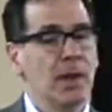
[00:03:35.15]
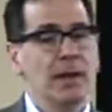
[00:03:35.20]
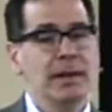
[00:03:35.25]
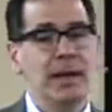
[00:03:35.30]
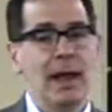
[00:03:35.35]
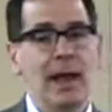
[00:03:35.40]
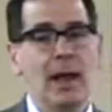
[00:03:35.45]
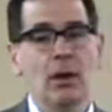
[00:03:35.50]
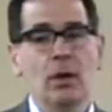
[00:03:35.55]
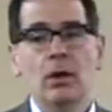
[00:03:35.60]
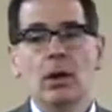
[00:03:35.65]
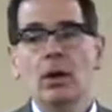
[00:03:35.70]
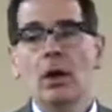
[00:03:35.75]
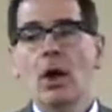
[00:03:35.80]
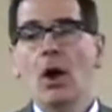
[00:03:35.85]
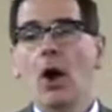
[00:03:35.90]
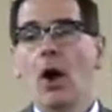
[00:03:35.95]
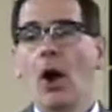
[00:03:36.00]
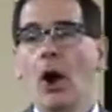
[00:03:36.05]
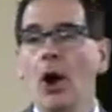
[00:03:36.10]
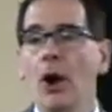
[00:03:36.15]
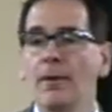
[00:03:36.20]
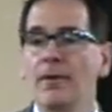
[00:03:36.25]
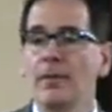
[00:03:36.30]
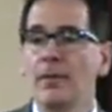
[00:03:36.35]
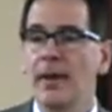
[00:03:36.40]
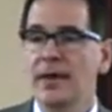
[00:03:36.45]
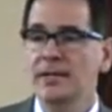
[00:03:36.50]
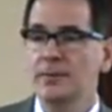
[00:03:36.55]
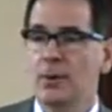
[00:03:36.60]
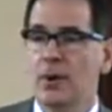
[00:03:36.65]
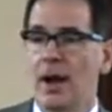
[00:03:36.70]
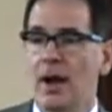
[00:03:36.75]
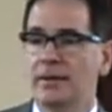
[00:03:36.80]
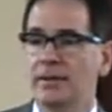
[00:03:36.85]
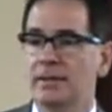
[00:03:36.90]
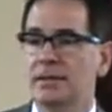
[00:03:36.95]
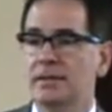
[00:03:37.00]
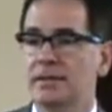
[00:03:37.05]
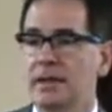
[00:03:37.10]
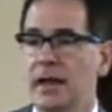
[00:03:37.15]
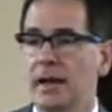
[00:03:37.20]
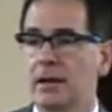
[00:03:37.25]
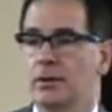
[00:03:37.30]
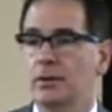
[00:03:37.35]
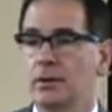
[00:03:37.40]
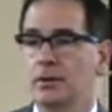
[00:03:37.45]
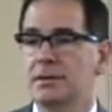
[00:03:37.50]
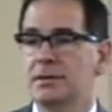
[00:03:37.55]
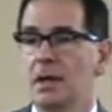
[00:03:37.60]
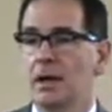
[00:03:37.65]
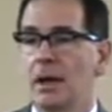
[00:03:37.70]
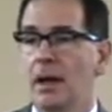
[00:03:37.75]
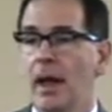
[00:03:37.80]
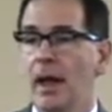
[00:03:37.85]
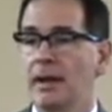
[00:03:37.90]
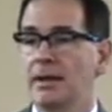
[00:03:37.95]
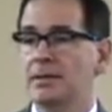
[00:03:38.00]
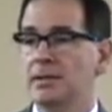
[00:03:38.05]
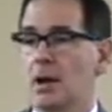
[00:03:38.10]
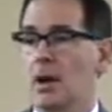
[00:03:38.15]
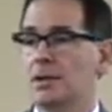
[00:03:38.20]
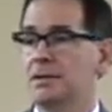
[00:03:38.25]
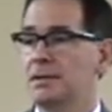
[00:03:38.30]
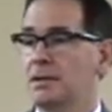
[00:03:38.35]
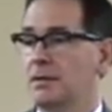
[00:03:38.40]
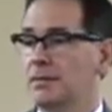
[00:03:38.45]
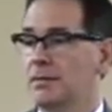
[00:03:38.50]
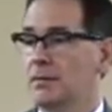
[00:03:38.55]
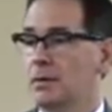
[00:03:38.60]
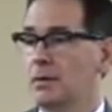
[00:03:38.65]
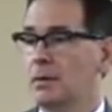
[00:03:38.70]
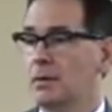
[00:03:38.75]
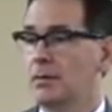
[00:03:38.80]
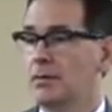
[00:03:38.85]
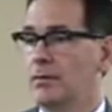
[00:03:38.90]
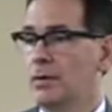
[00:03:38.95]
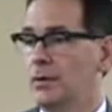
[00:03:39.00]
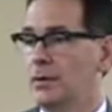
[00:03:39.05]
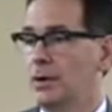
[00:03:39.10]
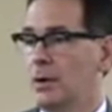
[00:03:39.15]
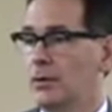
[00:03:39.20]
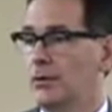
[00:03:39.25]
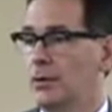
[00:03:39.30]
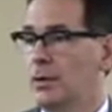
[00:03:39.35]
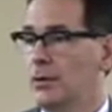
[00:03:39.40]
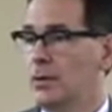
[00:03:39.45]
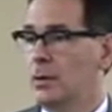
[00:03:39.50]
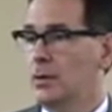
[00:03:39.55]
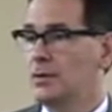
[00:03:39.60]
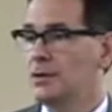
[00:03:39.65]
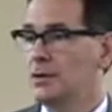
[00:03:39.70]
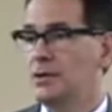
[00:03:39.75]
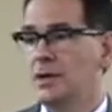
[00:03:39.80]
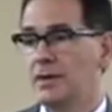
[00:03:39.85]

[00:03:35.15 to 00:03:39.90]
Now, are the best practice standards exhaustive for adult drug courts?